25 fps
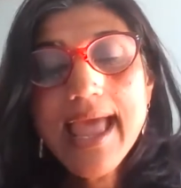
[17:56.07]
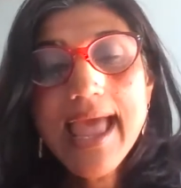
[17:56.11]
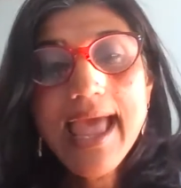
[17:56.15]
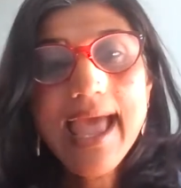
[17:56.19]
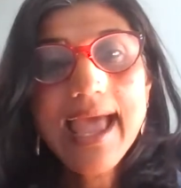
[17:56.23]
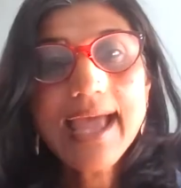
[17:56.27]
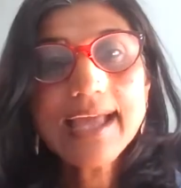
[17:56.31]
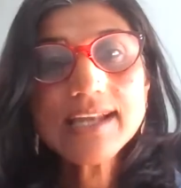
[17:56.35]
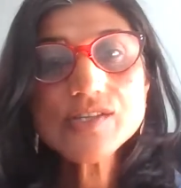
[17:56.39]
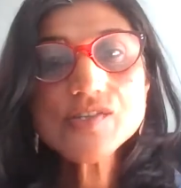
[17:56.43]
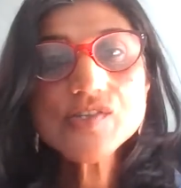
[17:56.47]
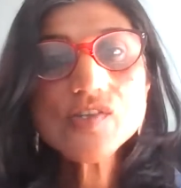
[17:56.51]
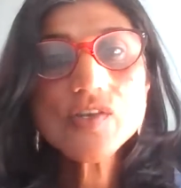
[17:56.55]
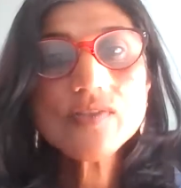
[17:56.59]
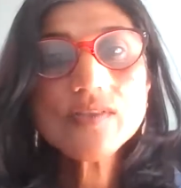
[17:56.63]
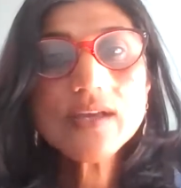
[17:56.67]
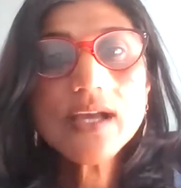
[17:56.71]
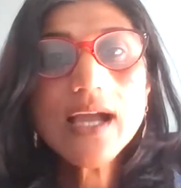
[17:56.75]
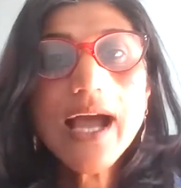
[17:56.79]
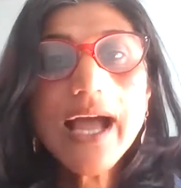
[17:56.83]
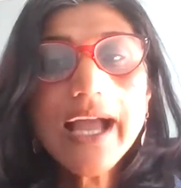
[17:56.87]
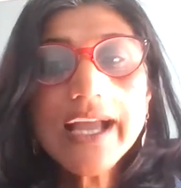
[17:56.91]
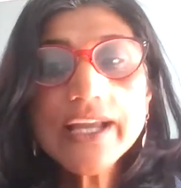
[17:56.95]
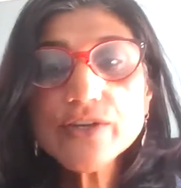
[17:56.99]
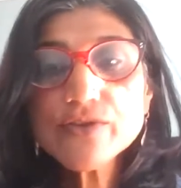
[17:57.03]
And so the
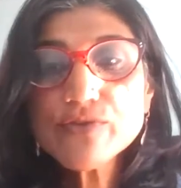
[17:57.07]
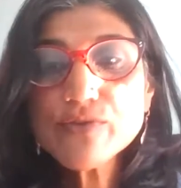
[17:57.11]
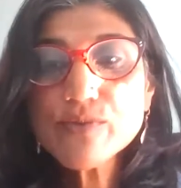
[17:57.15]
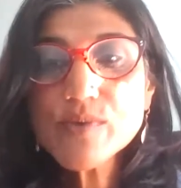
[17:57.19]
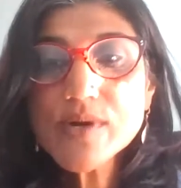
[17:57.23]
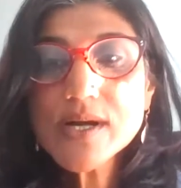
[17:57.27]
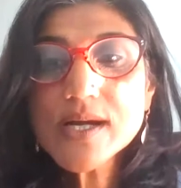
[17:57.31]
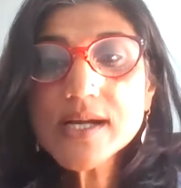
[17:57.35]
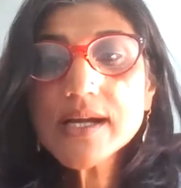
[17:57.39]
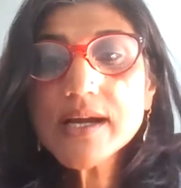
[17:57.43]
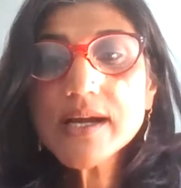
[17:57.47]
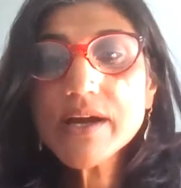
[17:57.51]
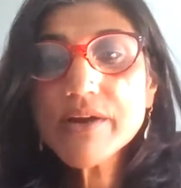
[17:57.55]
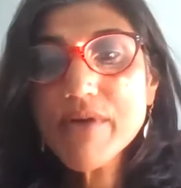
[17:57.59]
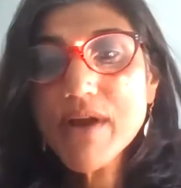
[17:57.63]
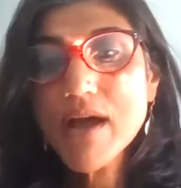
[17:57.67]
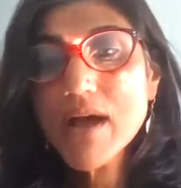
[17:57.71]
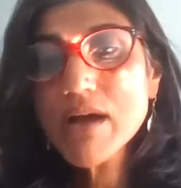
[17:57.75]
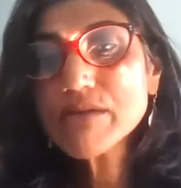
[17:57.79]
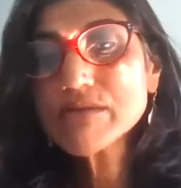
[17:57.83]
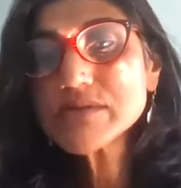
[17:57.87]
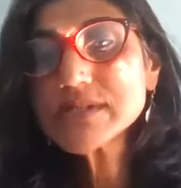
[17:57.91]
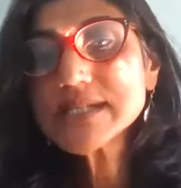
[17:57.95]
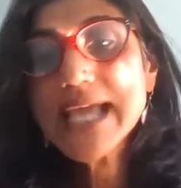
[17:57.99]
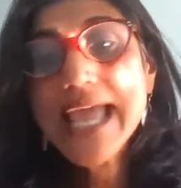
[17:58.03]
kind of work
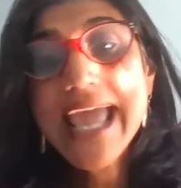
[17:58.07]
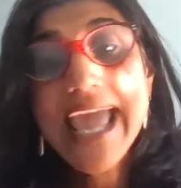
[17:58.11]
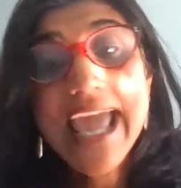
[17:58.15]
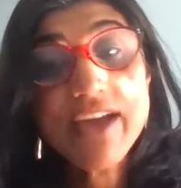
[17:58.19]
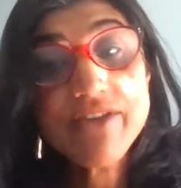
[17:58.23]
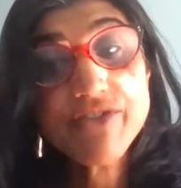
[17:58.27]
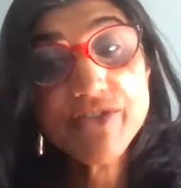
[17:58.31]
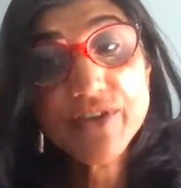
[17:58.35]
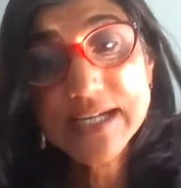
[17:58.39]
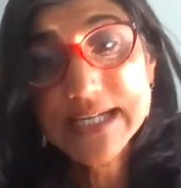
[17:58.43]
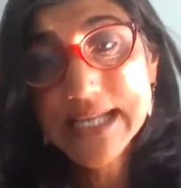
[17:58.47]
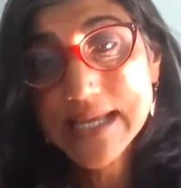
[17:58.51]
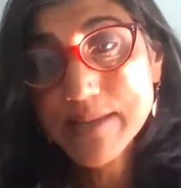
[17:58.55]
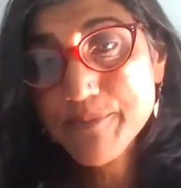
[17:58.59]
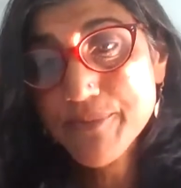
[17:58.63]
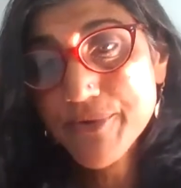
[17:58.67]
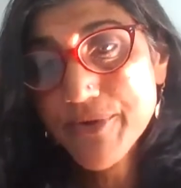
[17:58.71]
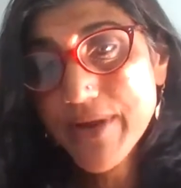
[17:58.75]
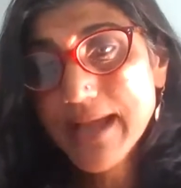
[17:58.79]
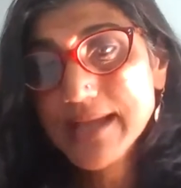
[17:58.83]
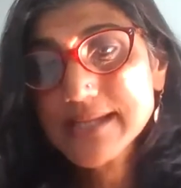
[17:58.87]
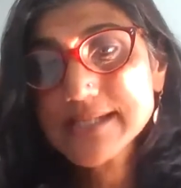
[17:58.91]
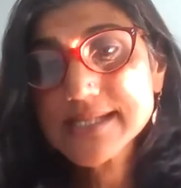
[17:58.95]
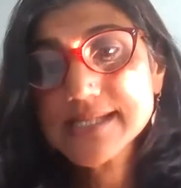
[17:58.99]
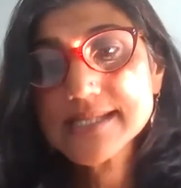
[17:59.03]
around everyday
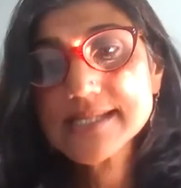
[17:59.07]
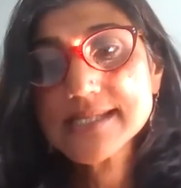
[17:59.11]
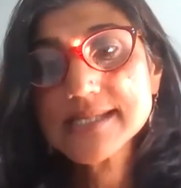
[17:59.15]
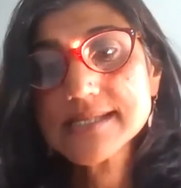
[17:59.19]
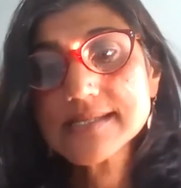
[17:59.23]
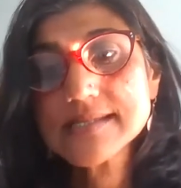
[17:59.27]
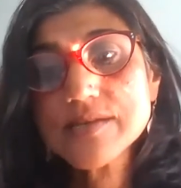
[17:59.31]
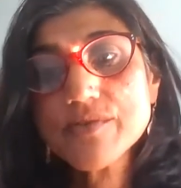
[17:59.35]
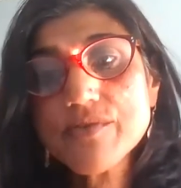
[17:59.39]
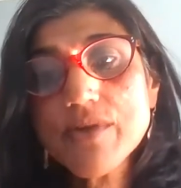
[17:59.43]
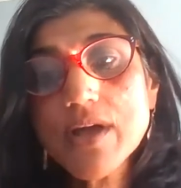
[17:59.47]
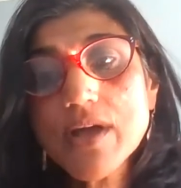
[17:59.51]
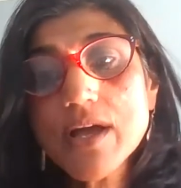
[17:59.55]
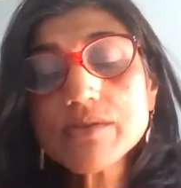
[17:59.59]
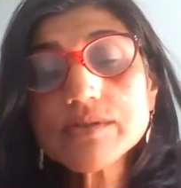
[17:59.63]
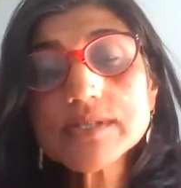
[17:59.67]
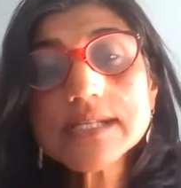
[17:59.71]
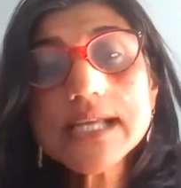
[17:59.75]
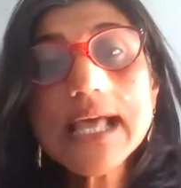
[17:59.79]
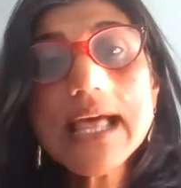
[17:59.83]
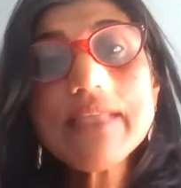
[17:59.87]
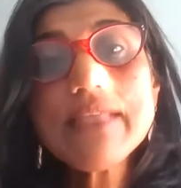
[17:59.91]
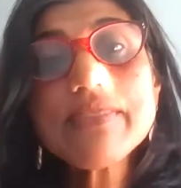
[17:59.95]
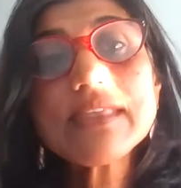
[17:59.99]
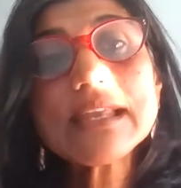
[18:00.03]
practices,
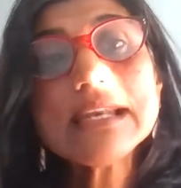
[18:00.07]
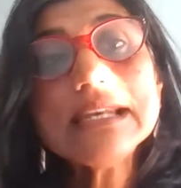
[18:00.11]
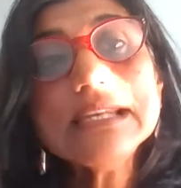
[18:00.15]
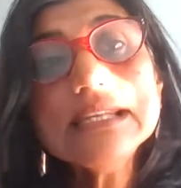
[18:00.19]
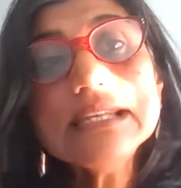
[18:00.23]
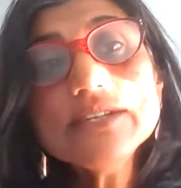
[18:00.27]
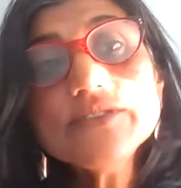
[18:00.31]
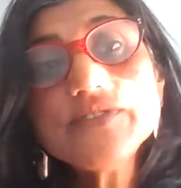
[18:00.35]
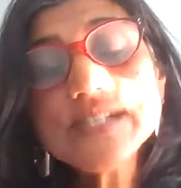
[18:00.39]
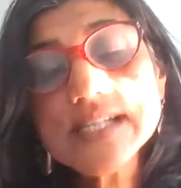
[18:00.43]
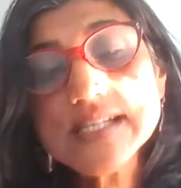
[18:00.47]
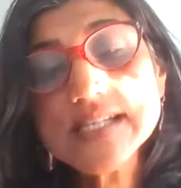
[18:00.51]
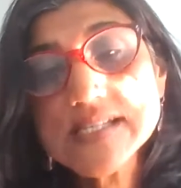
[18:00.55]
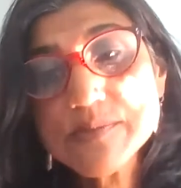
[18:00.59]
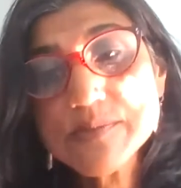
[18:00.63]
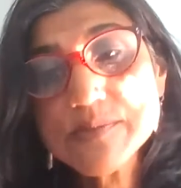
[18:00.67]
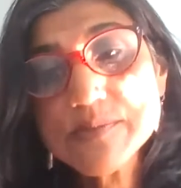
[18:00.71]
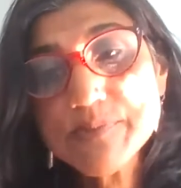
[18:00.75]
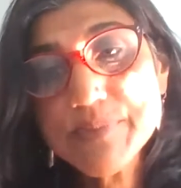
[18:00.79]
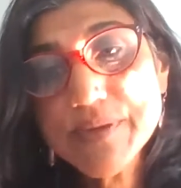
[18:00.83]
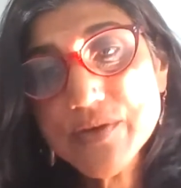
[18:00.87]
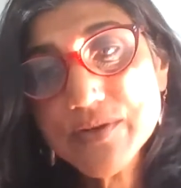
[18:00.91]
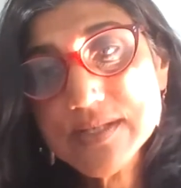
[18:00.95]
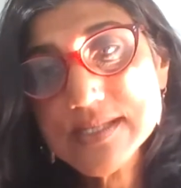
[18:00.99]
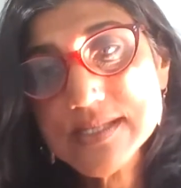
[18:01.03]
around the lived
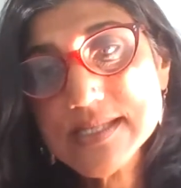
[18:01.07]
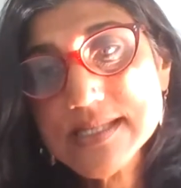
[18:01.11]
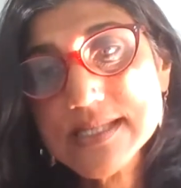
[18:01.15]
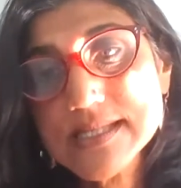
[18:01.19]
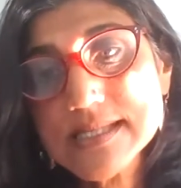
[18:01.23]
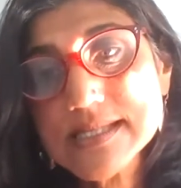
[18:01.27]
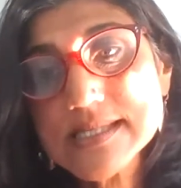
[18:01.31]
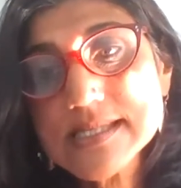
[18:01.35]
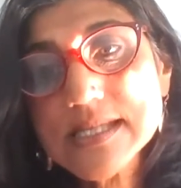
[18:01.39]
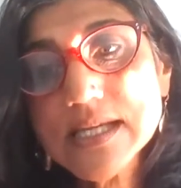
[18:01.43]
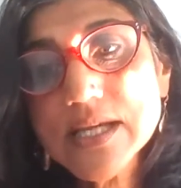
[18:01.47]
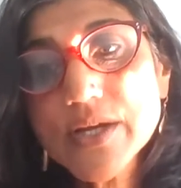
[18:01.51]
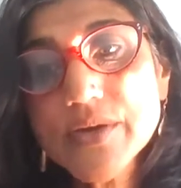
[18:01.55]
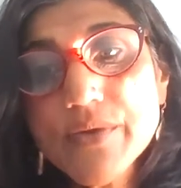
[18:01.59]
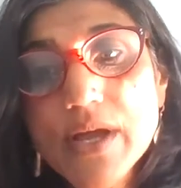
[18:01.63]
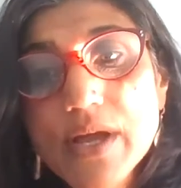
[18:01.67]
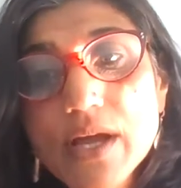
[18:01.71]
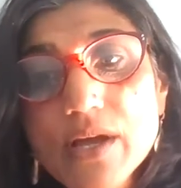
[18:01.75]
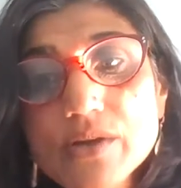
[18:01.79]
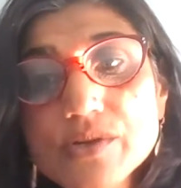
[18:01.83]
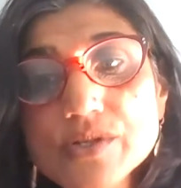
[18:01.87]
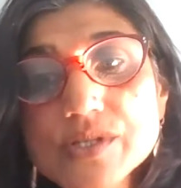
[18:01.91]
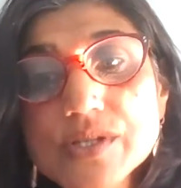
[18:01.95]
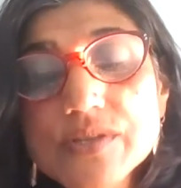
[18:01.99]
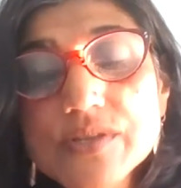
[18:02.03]
experiences,
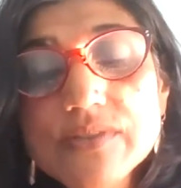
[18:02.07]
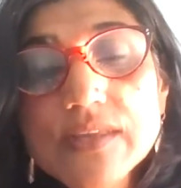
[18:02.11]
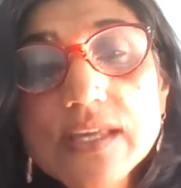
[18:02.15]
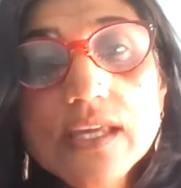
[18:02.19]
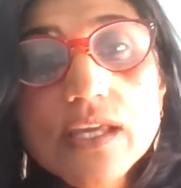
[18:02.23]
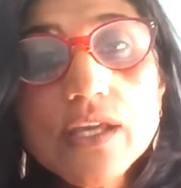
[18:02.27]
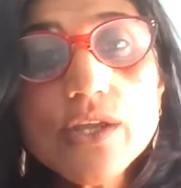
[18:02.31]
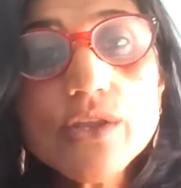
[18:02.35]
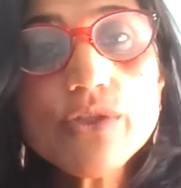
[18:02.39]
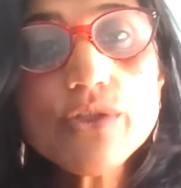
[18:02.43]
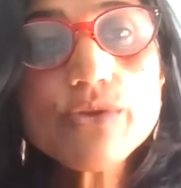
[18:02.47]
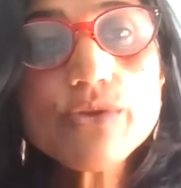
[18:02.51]
around thinking